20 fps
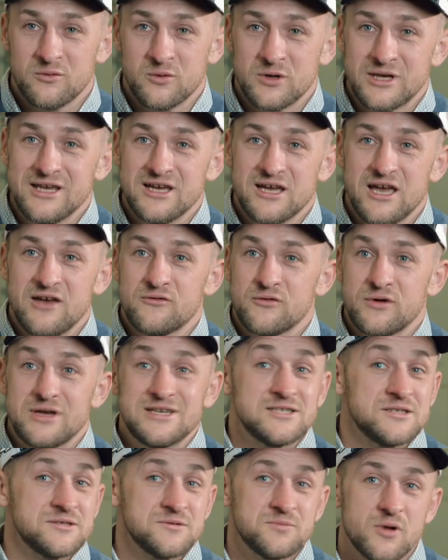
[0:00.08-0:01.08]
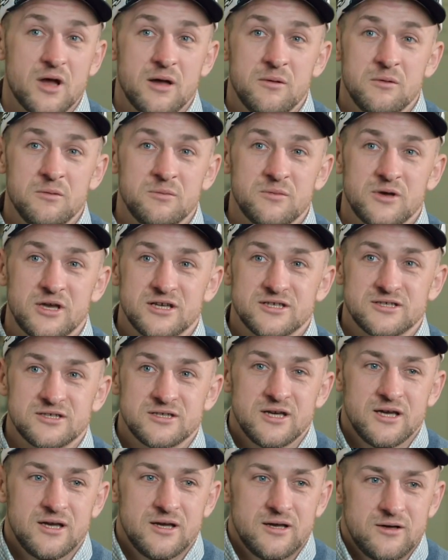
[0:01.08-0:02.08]
we didn't have racism problem
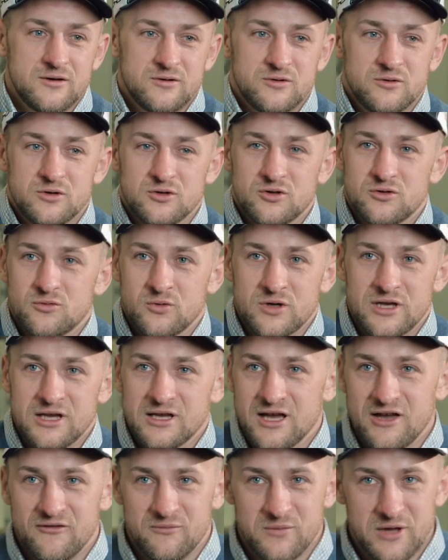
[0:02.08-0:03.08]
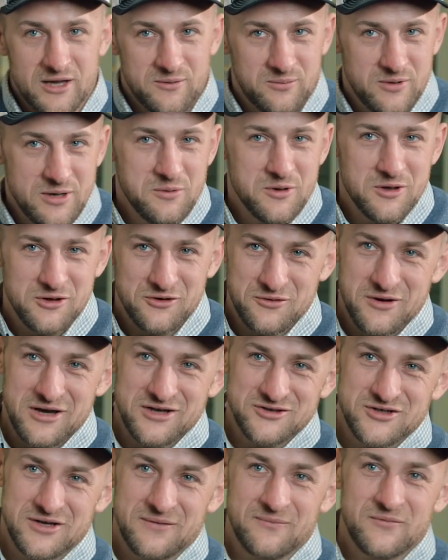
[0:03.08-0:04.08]
because we didn't have black people in
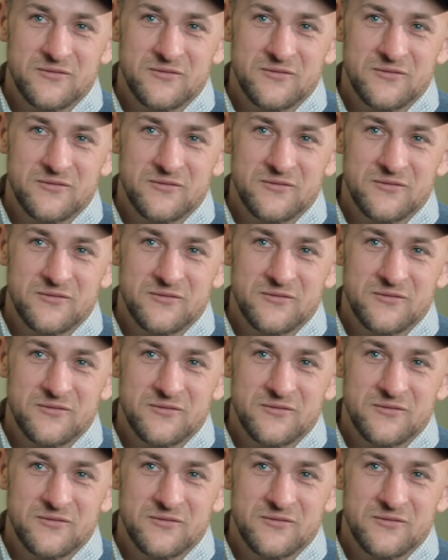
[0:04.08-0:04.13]
Russia.